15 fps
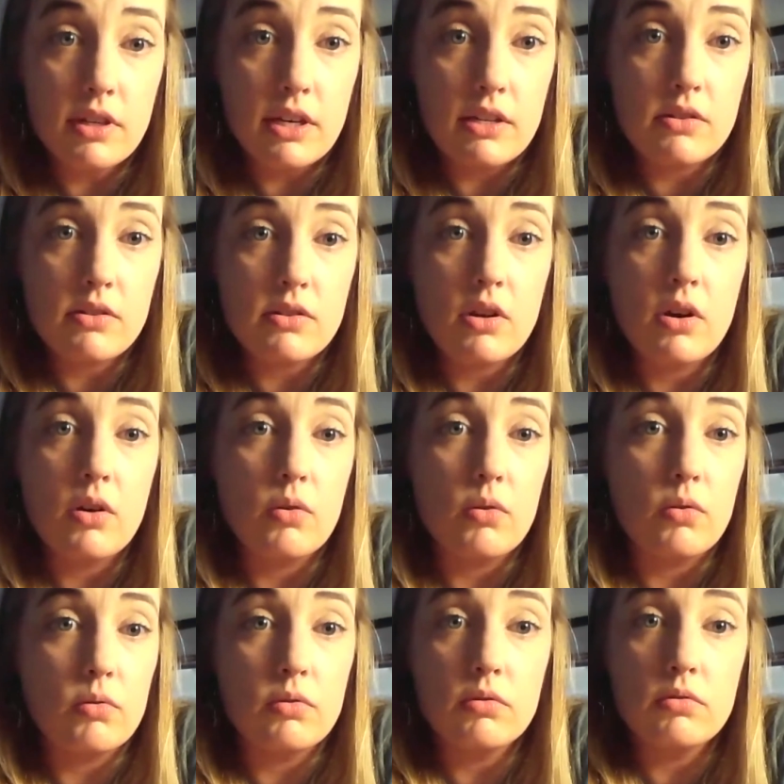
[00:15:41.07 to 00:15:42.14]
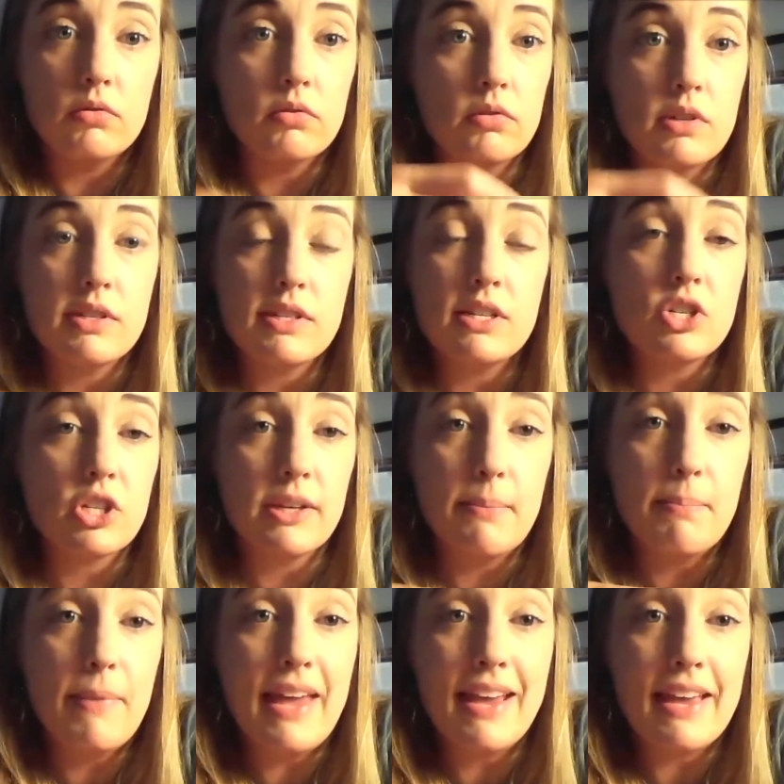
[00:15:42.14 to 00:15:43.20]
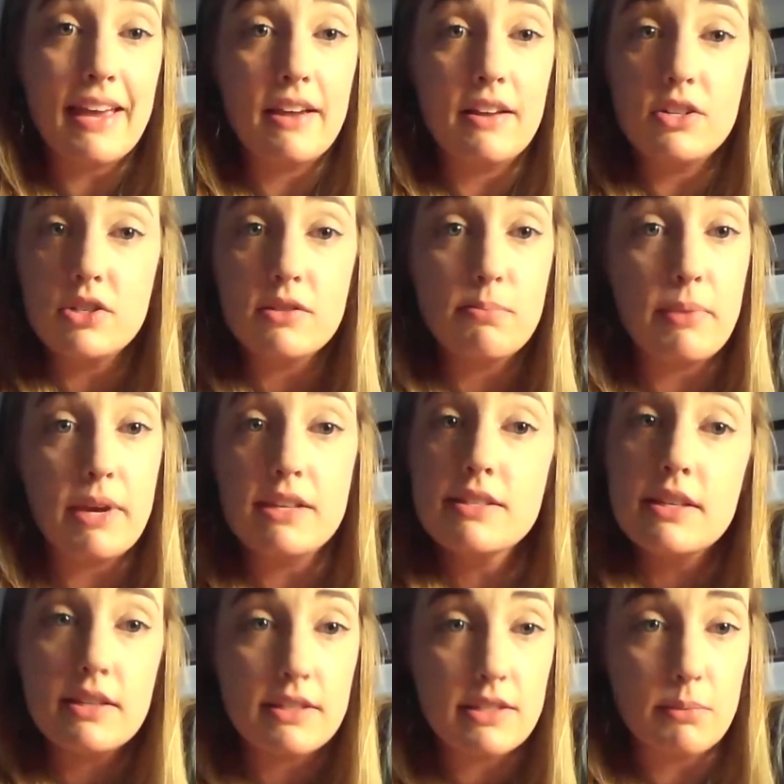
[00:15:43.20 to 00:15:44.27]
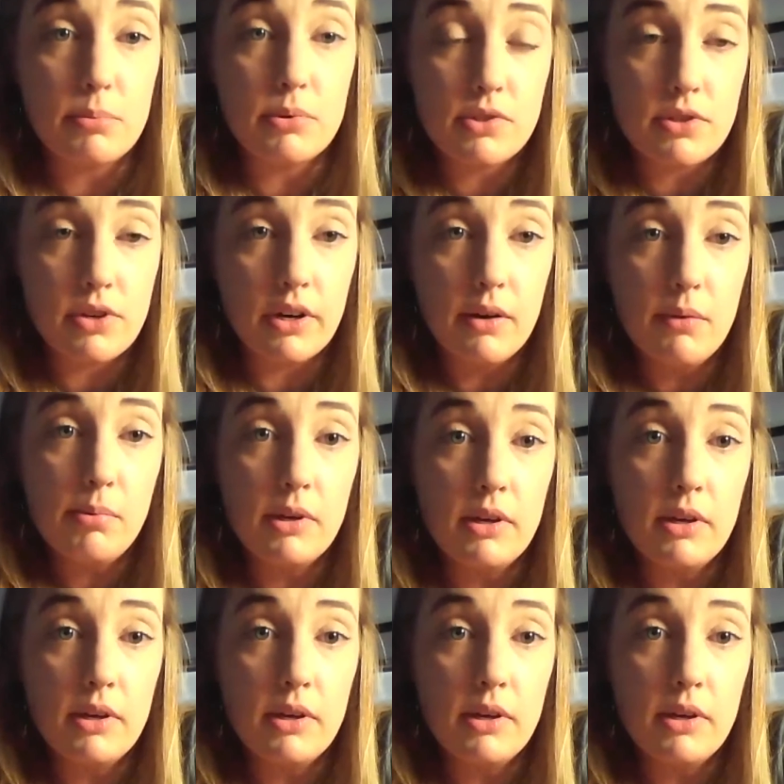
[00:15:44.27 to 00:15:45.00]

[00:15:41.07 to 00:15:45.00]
And so essentially make a just basic simple syrup.